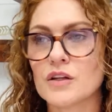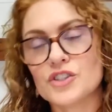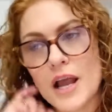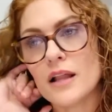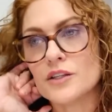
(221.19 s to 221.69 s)

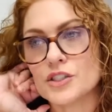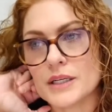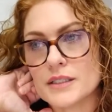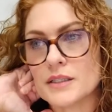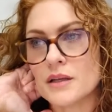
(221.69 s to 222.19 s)

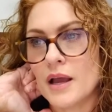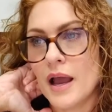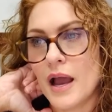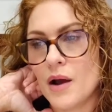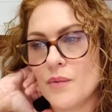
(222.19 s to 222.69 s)
challenges?
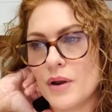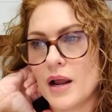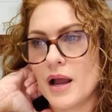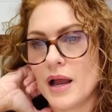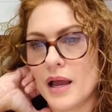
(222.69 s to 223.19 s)
How would
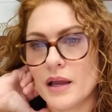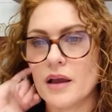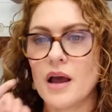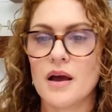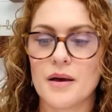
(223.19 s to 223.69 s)
I